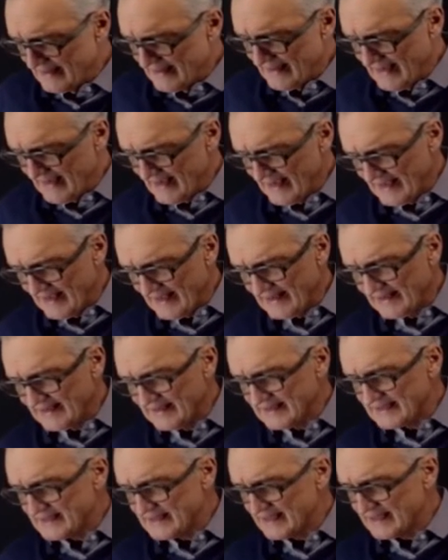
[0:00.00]
and
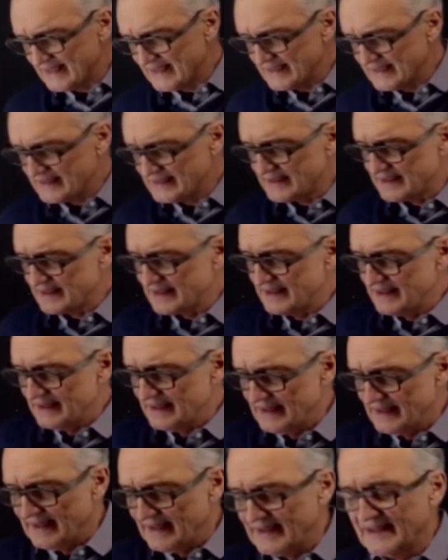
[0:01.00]
this is
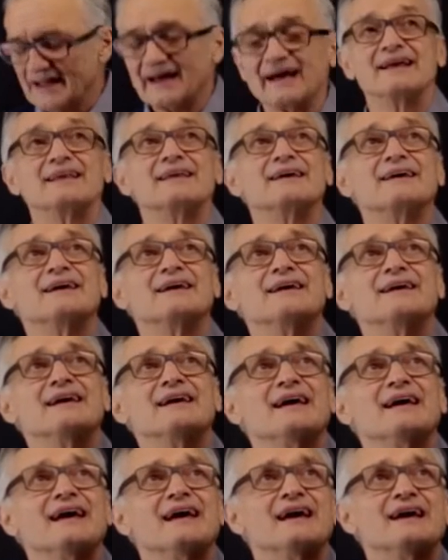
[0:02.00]
that
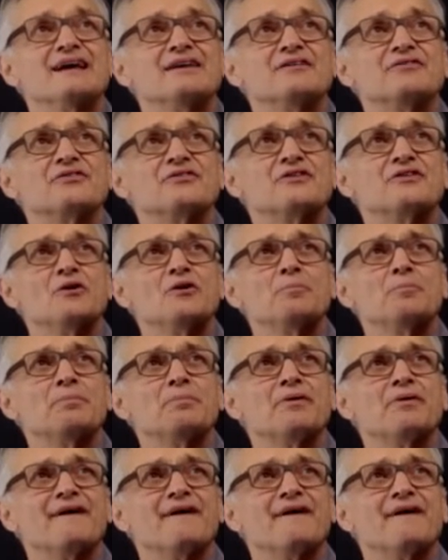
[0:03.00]
inf sup